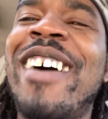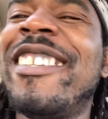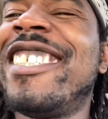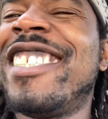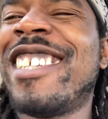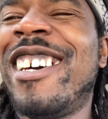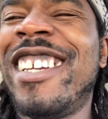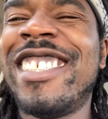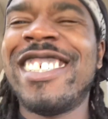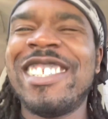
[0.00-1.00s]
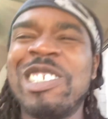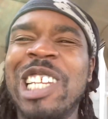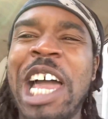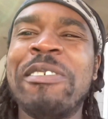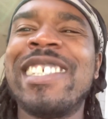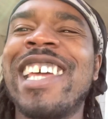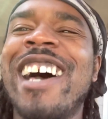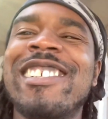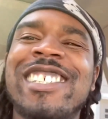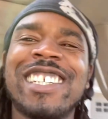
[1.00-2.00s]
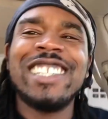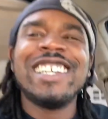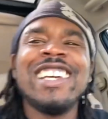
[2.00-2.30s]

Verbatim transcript: I'm just gonna just do lifestyle shit.